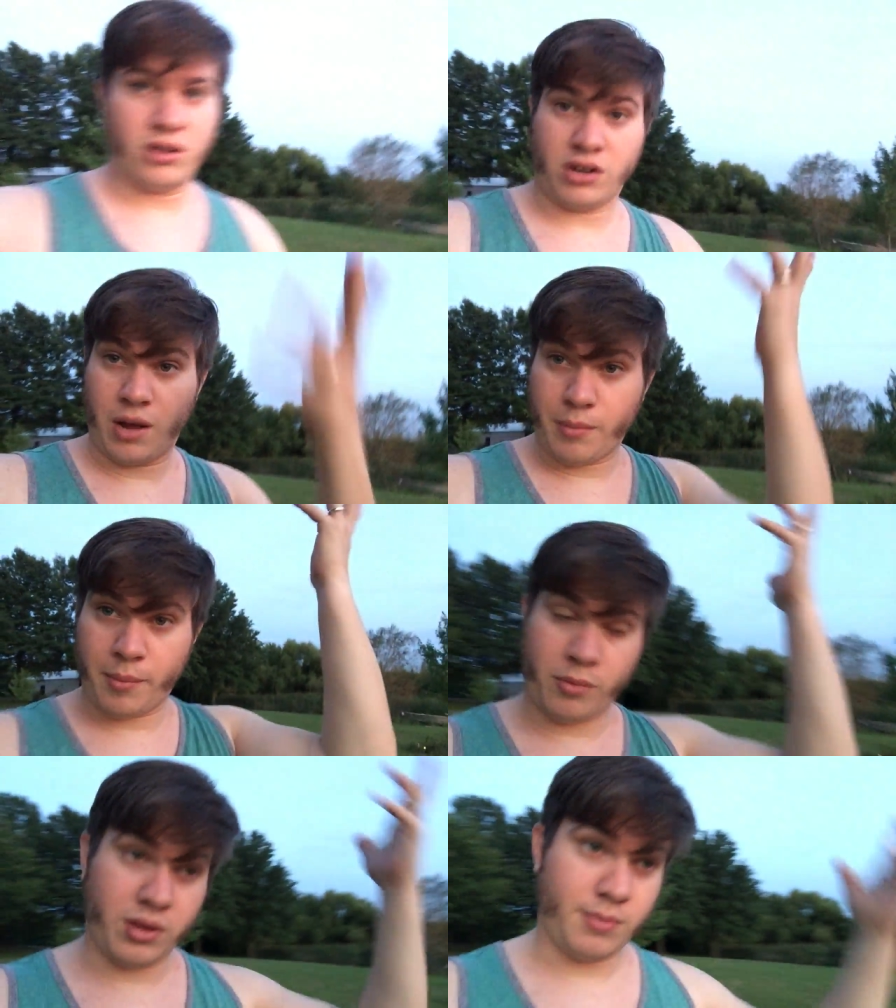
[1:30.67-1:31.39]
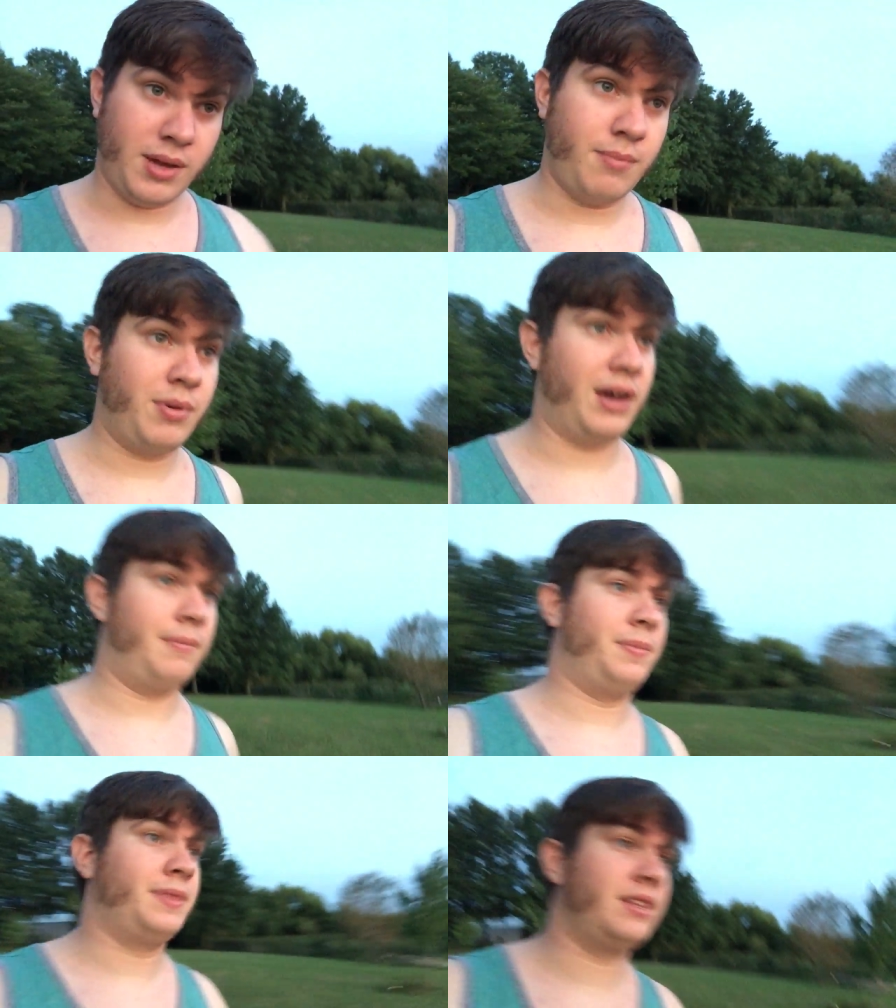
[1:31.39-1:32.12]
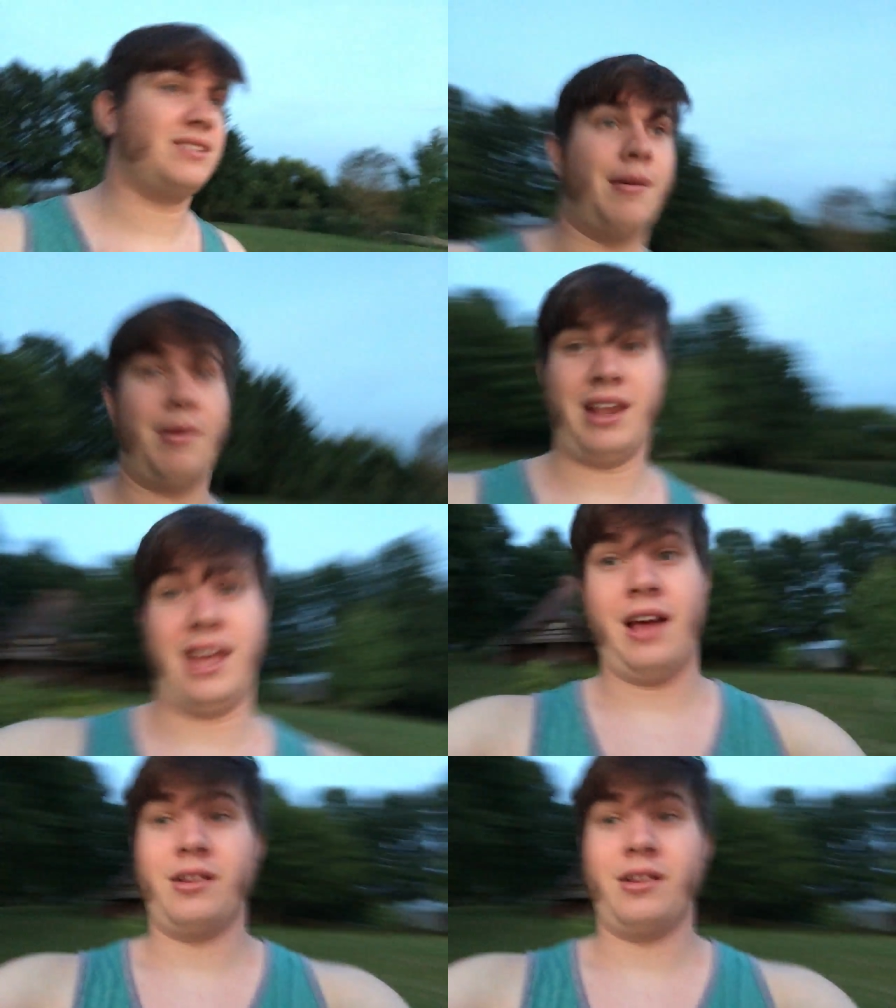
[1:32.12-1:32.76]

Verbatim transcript: could come up with me, but it's not my lake